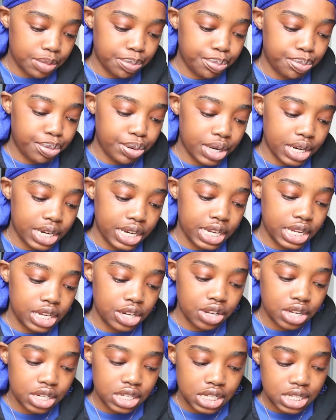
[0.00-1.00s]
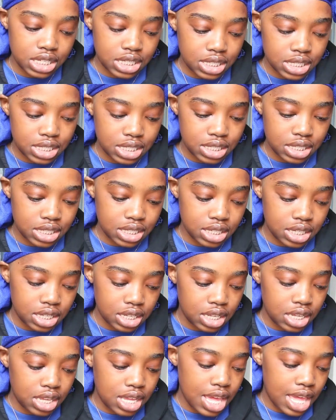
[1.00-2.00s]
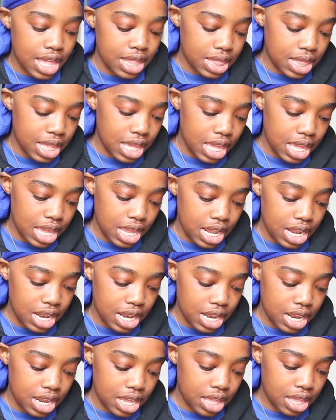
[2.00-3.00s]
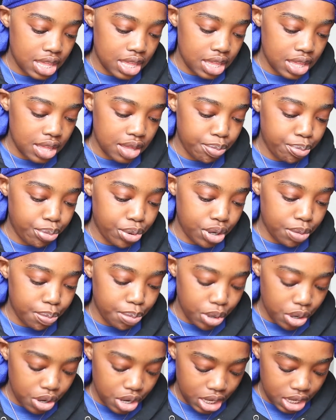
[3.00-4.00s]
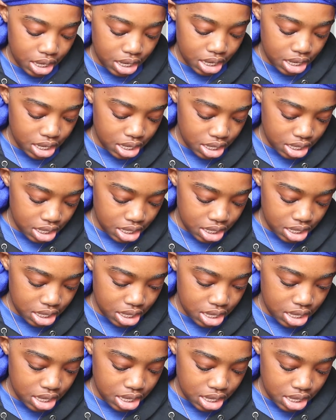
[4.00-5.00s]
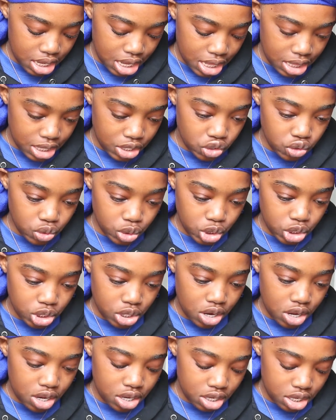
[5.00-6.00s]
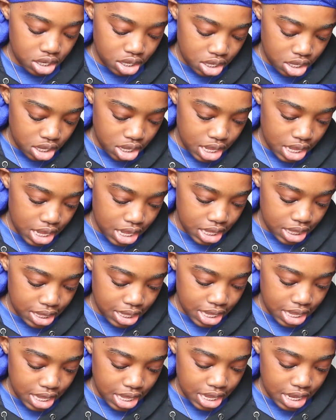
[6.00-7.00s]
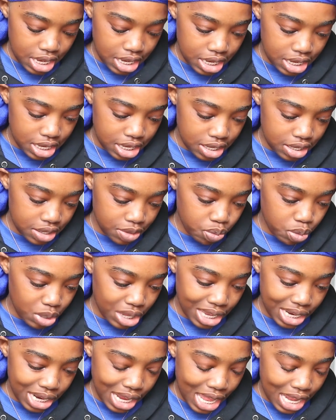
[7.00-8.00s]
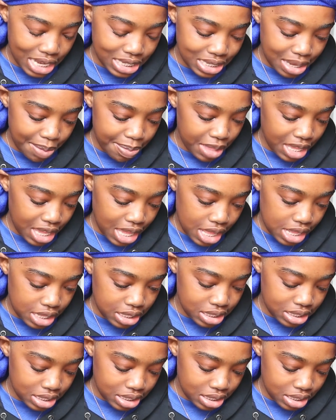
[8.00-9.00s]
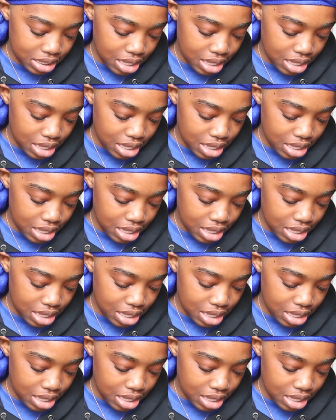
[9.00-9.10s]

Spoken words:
like put a lid on it, and then put a burner, and then switch it on, and then we can add something else.